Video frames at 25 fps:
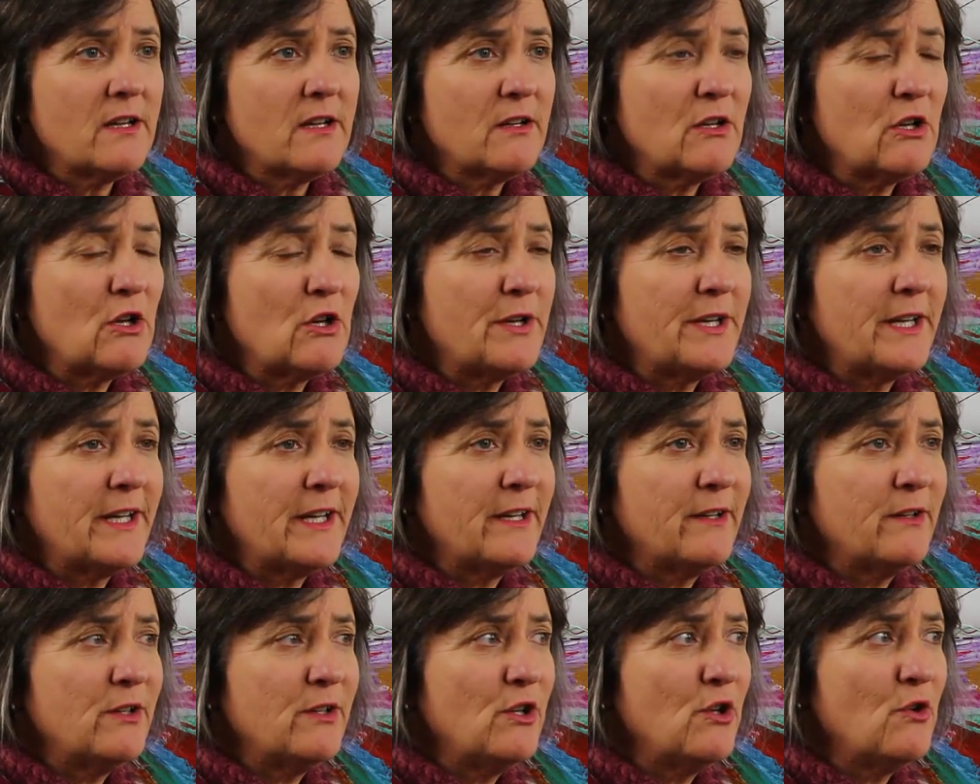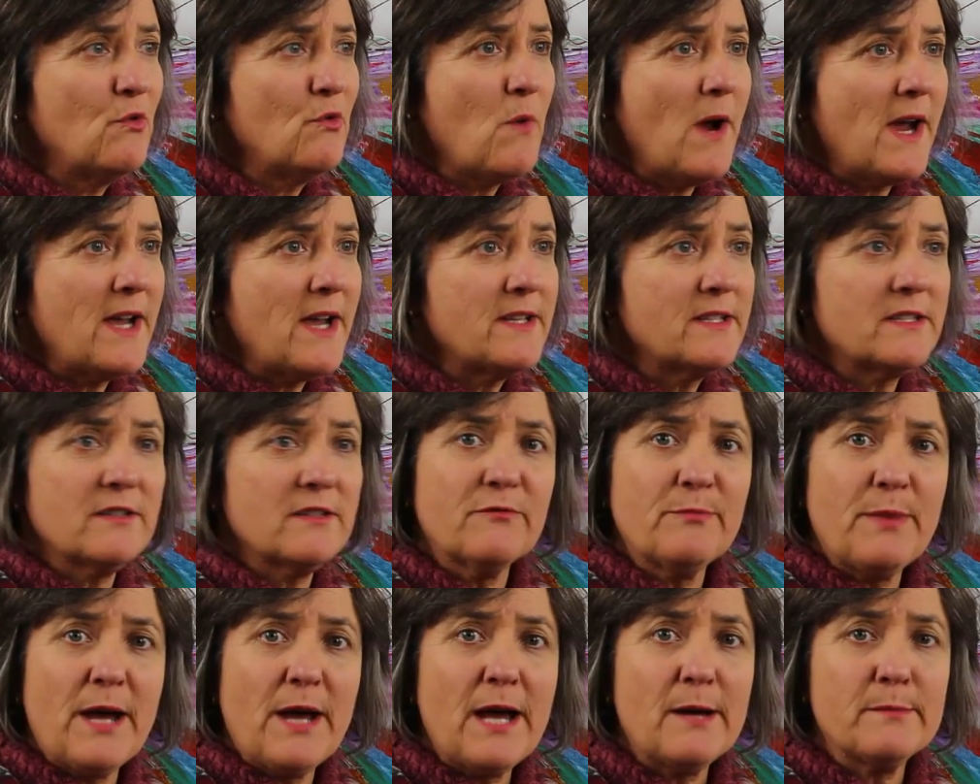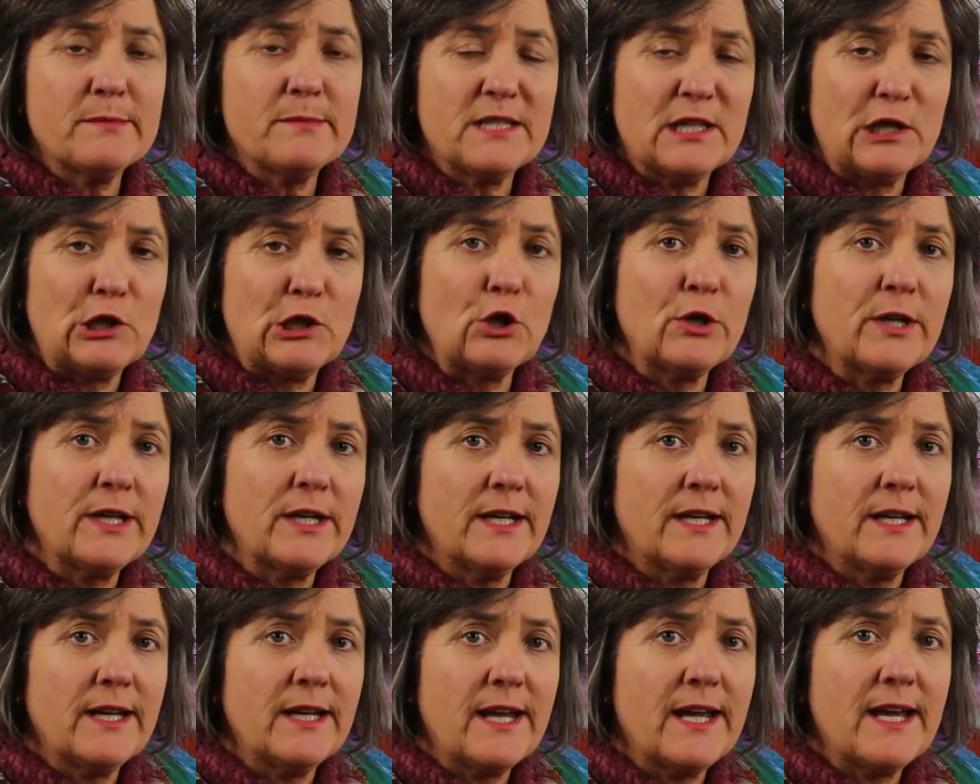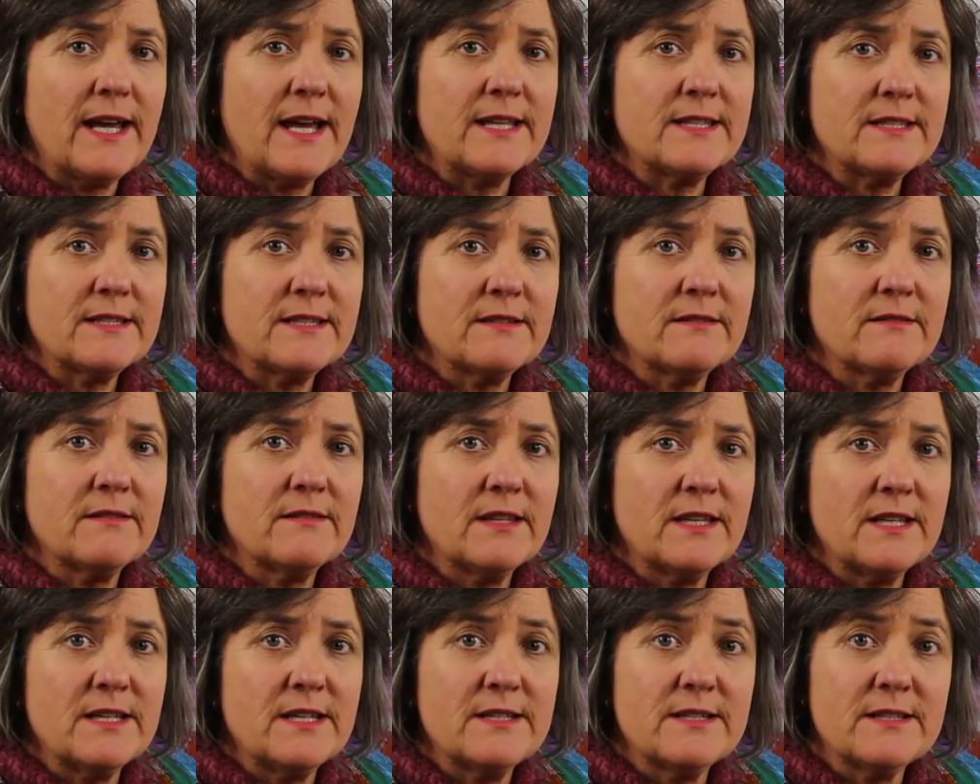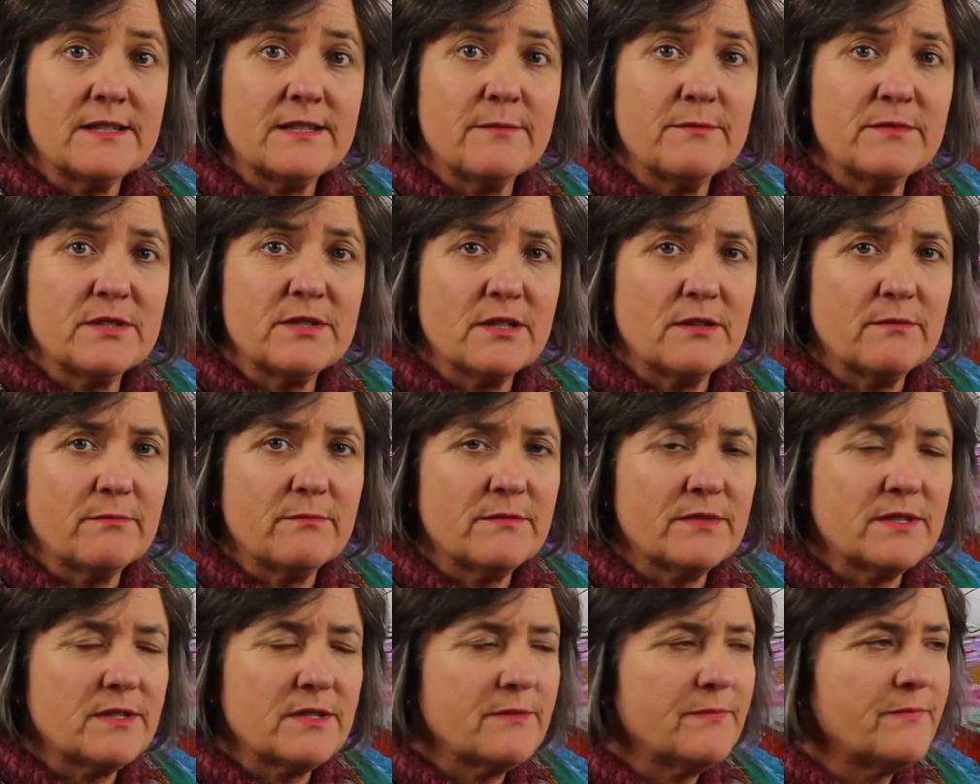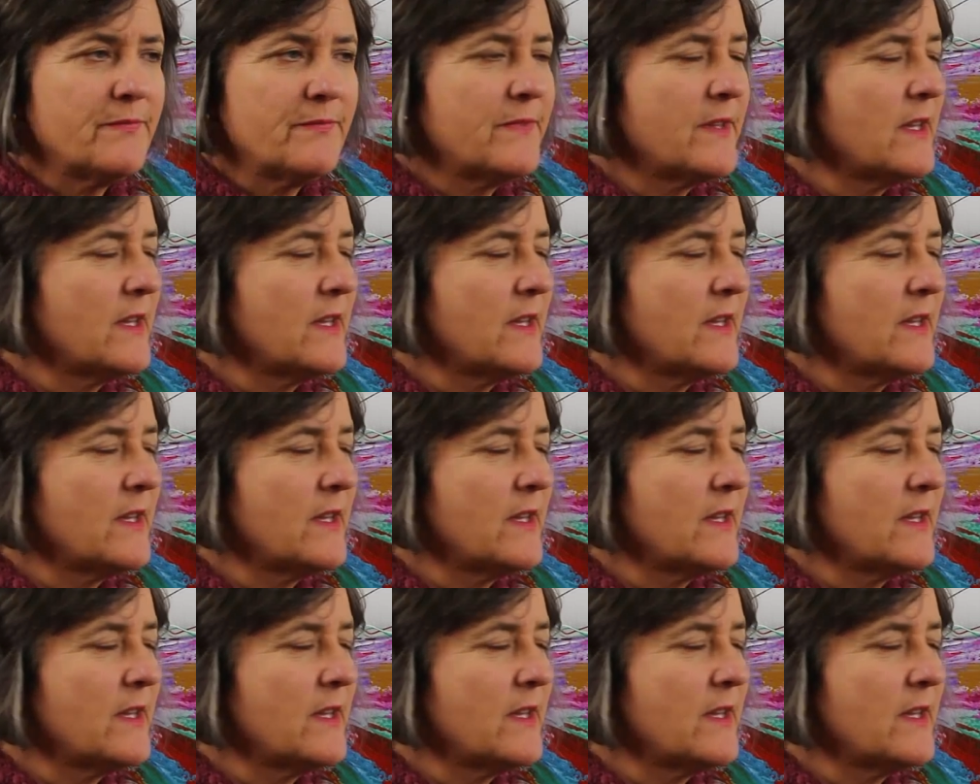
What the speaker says: learning new ways of perhaps looking at these symptoms